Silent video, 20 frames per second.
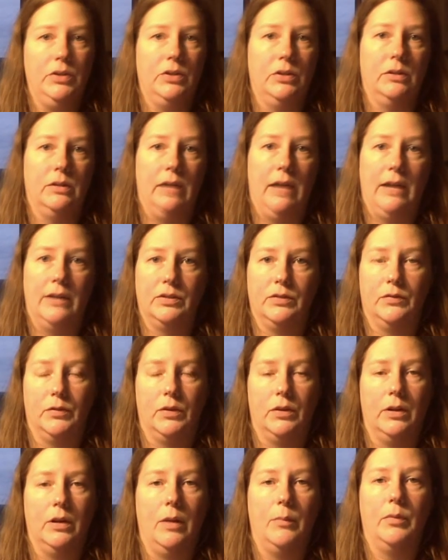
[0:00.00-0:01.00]
It'll last
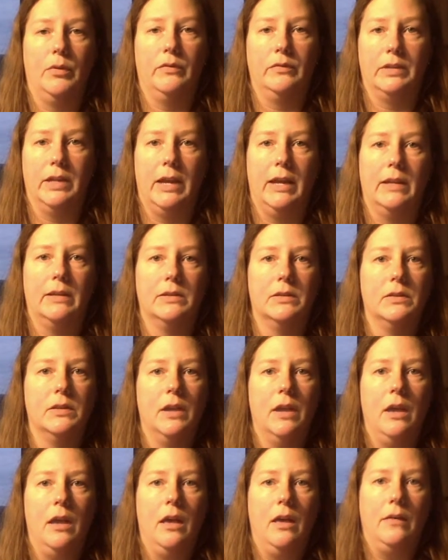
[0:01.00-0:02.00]
for a number of days
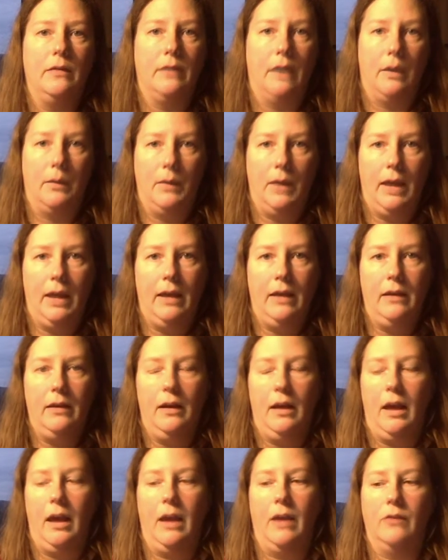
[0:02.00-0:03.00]
that way.
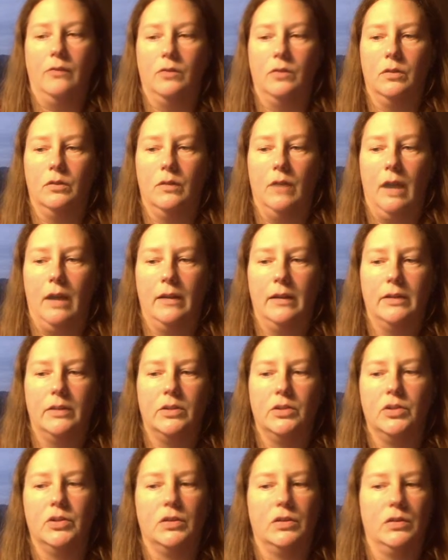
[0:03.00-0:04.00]
And you, I like
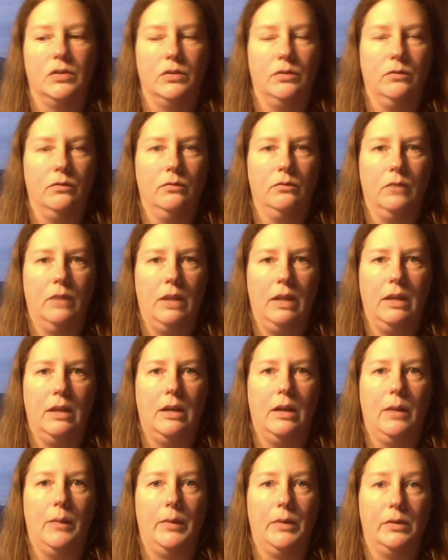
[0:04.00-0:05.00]
to just heat it
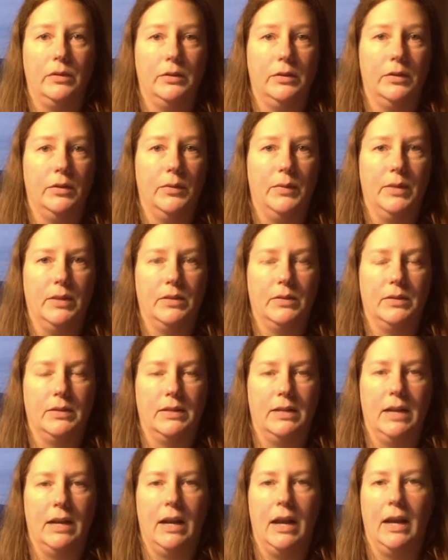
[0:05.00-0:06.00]
up a little bit so
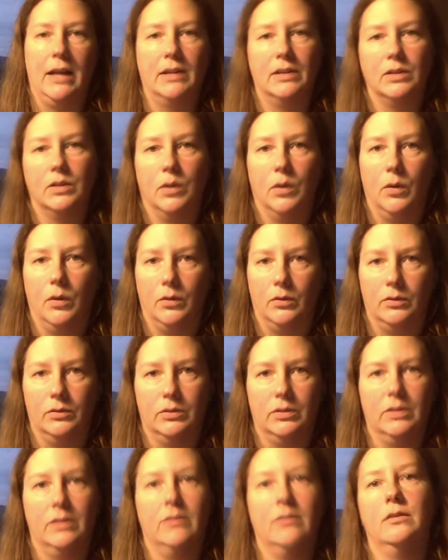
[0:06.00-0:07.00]
it's not ice
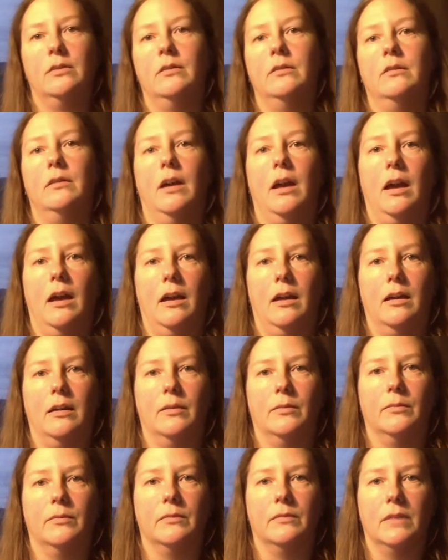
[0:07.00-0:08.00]
cold
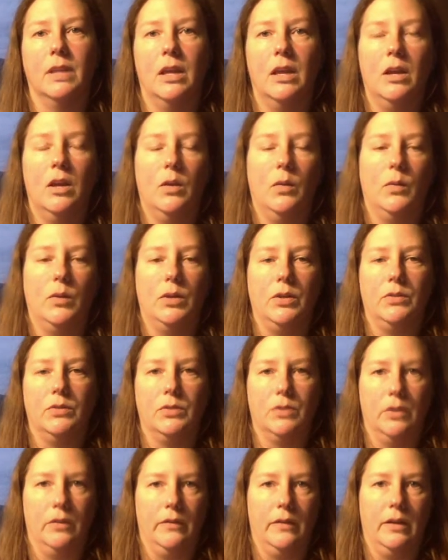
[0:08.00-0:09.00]
um, when you
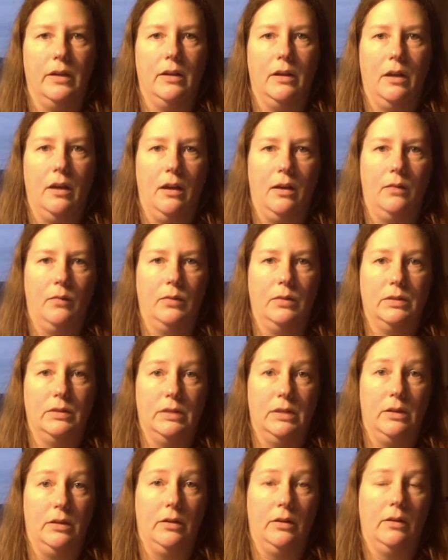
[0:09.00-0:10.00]
serve it uh, with
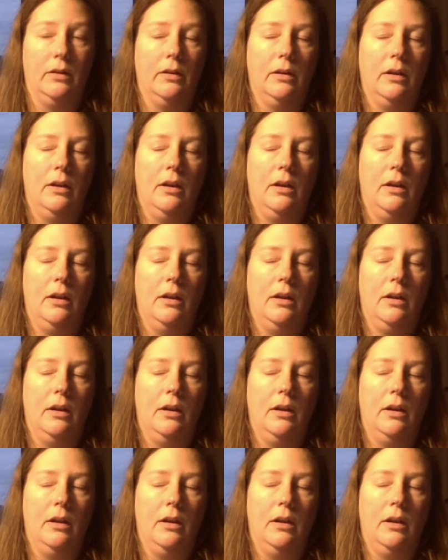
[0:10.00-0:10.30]
dinner.